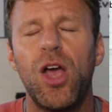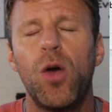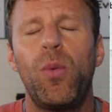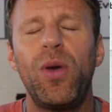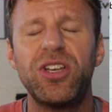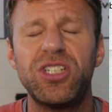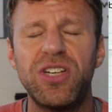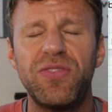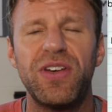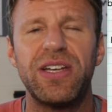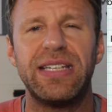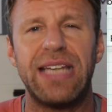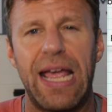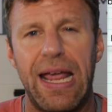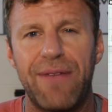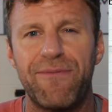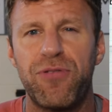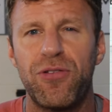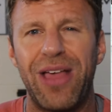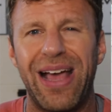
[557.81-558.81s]
We actually have a
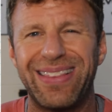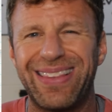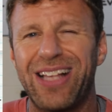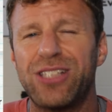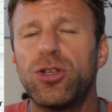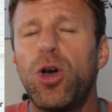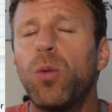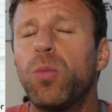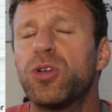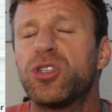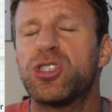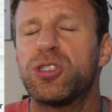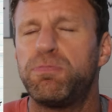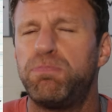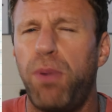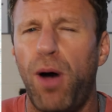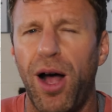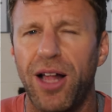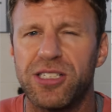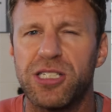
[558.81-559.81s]
name for that. That's called
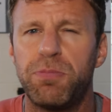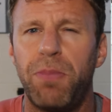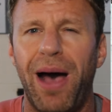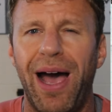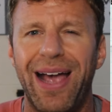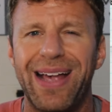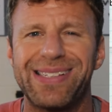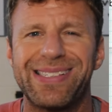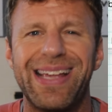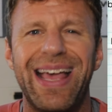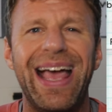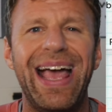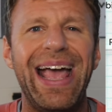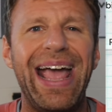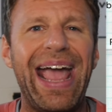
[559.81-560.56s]
response bias.